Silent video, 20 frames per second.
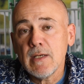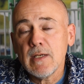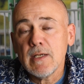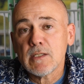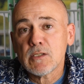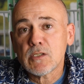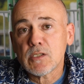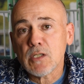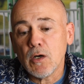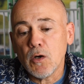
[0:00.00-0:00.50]

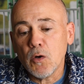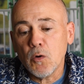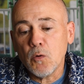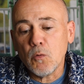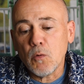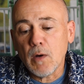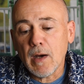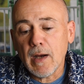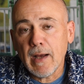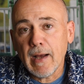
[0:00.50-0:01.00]

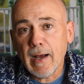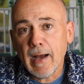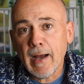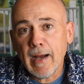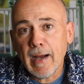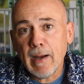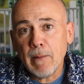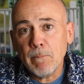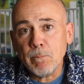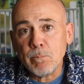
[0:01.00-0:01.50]
So
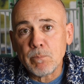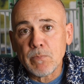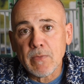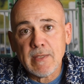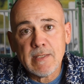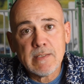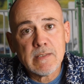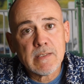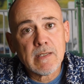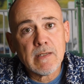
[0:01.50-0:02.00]

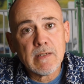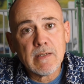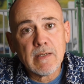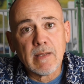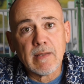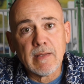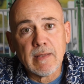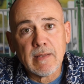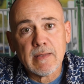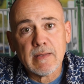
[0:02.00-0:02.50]
these are
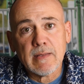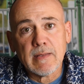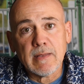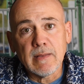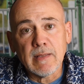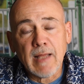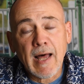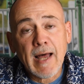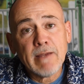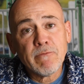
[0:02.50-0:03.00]

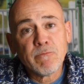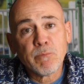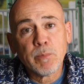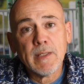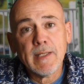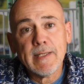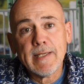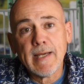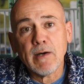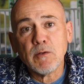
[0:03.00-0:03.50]
live
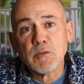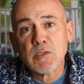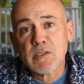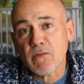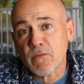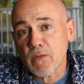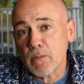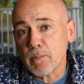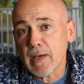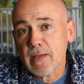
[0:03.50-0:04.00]
playouts of
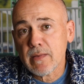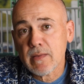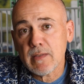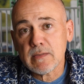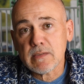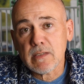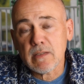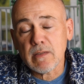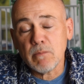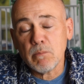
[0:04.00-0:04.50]
the methods
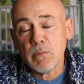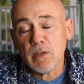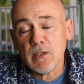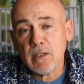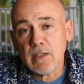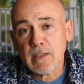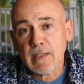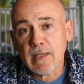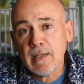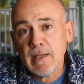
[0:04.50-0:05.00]
in the
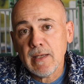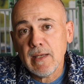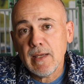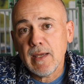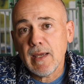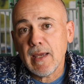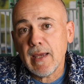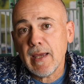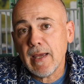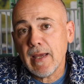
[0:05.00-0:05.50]
book,
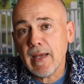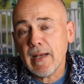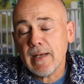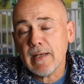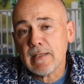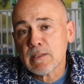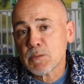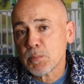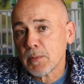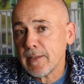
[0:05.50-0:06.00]
and
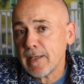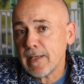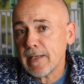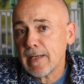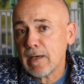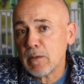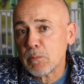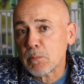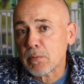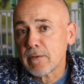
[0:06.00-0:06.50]
it's playing
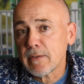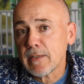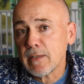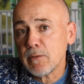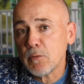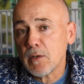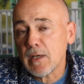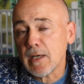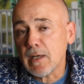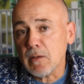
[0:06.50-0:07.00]
out pretty
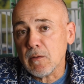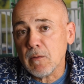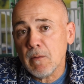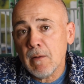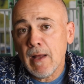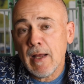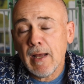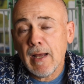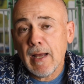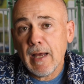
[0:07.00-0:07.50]
well.
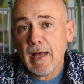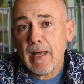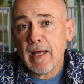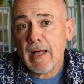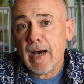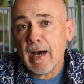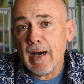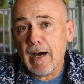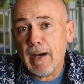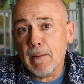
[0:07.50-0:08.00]

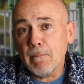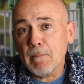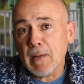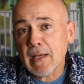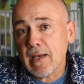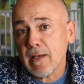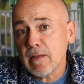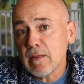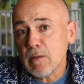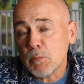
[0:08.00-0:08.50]

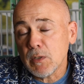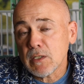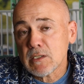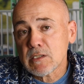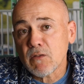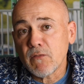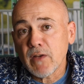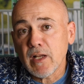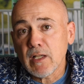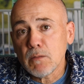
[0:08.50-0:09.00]
Again, the book's
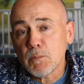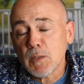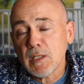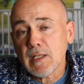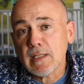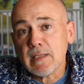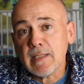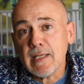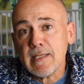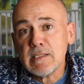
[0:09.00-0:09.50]
available
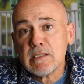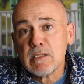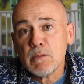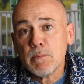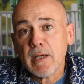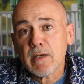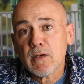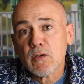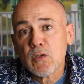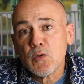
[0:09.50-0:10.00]
at
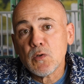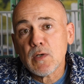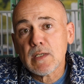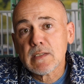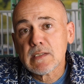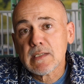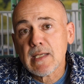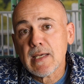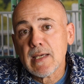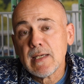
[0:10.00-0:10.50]

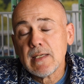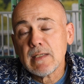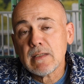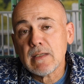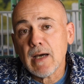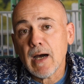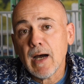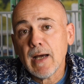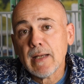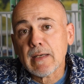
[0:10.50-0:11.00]

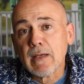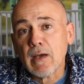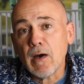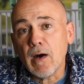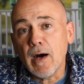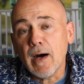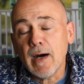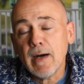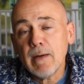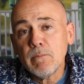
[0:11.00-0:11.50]

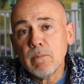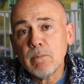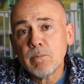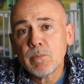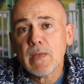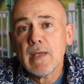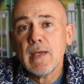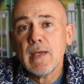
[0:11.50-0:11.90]
lazybettorusa.com.